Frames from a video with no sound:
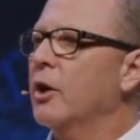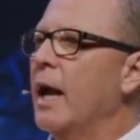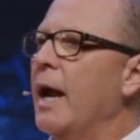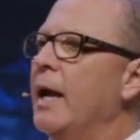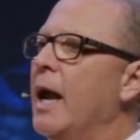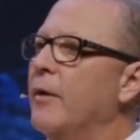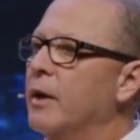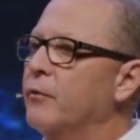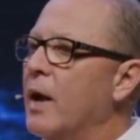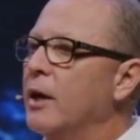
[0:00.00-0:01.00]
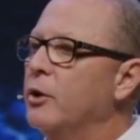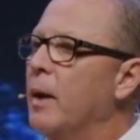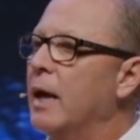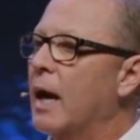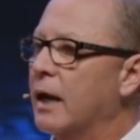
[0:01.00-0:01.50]
you're gonna hate heaven. In fact, you
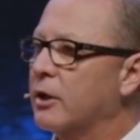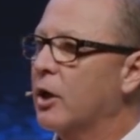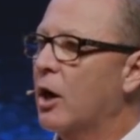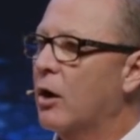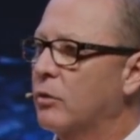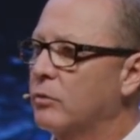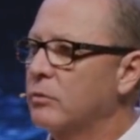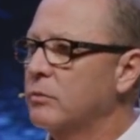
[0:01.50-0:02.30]
may not get to go.